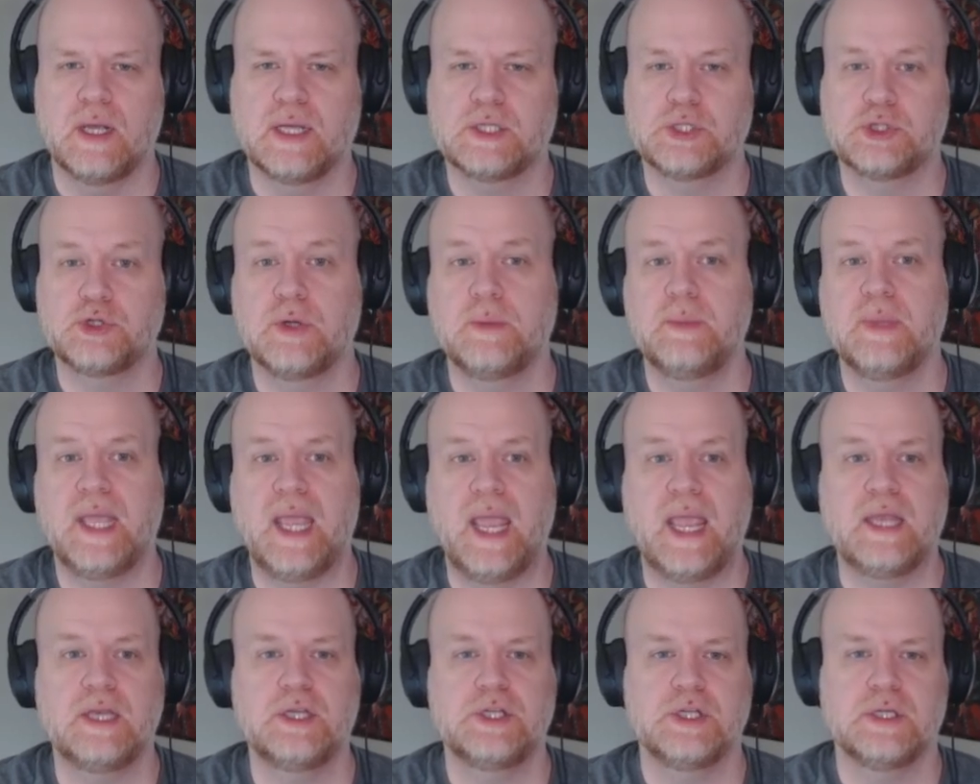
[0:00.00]
extremely
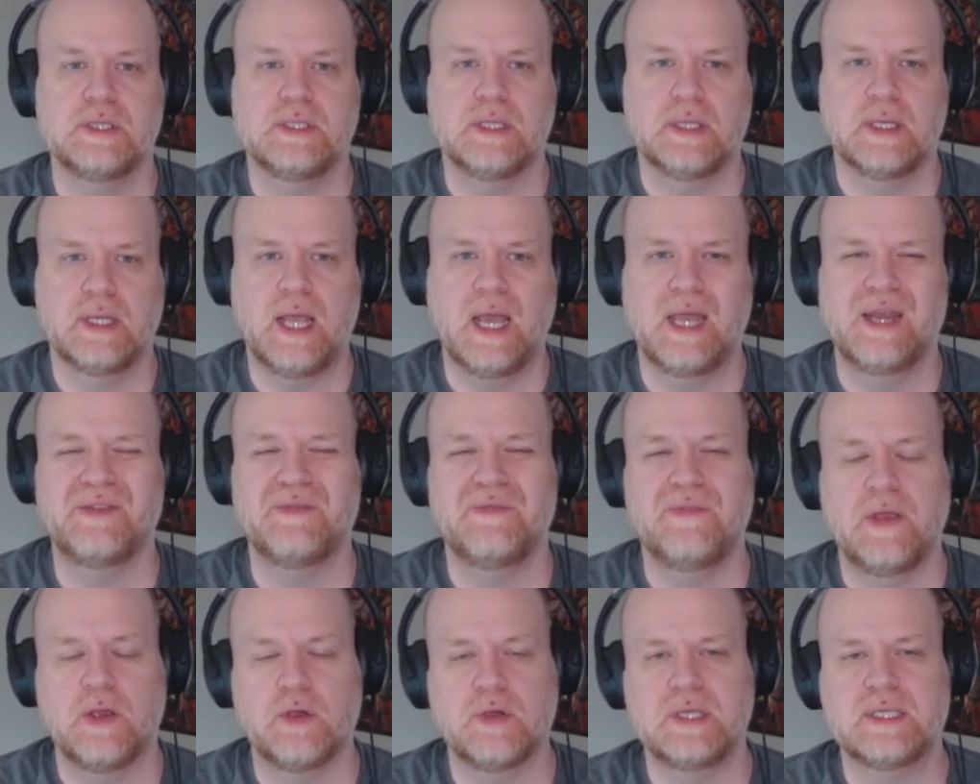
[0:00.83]
ancient, kind of
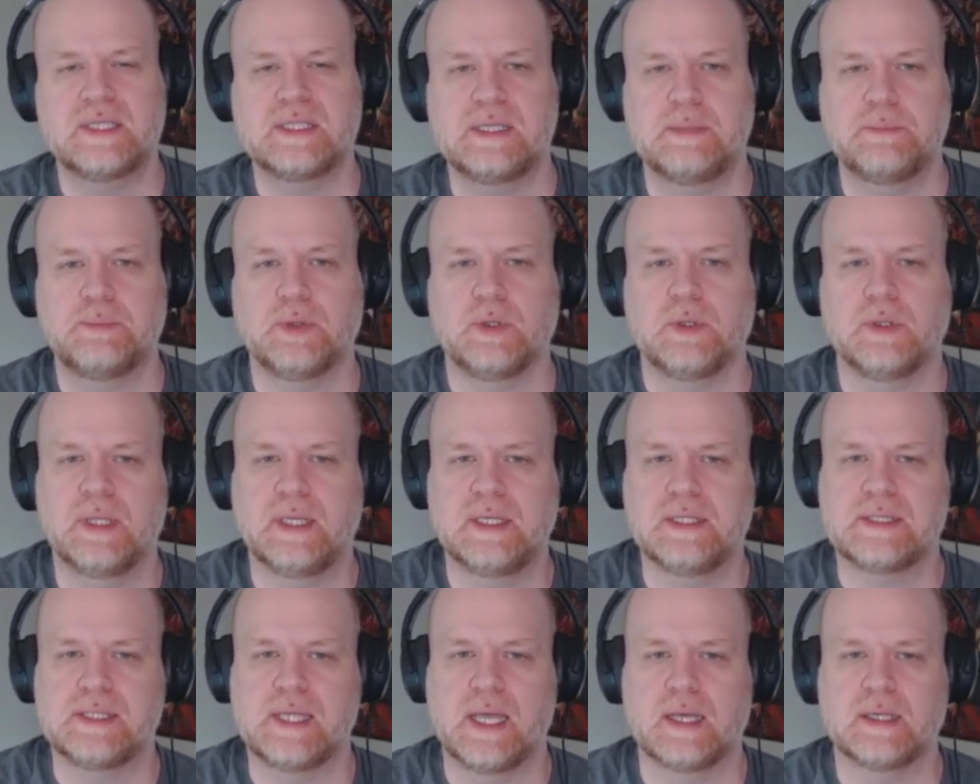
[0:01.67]
very simple
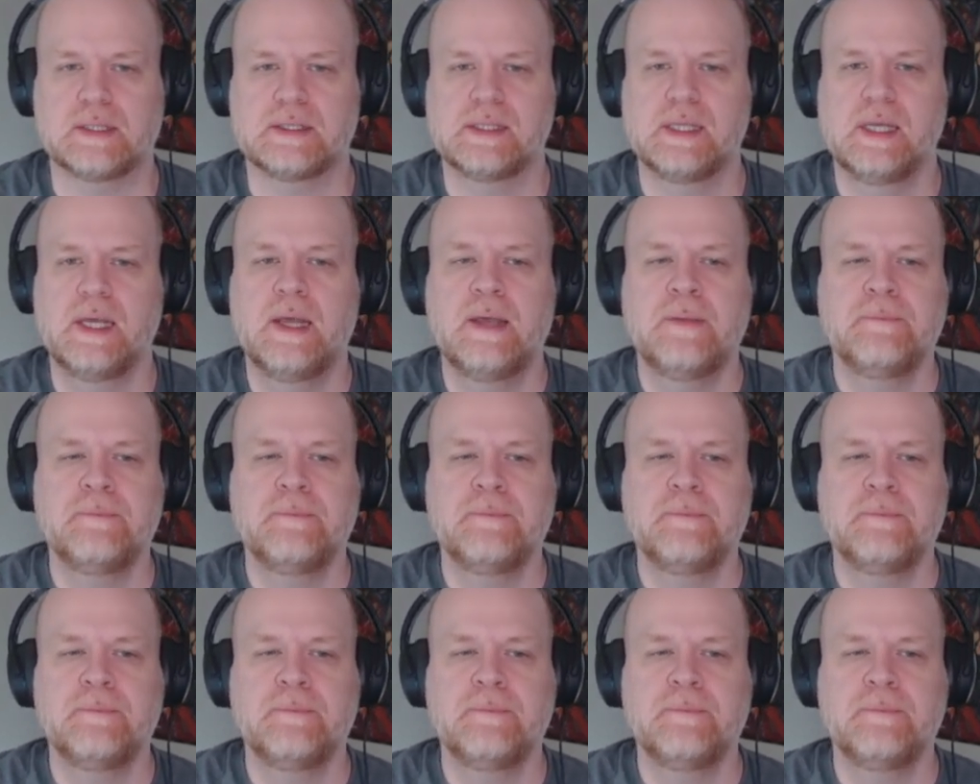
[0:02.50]
insects.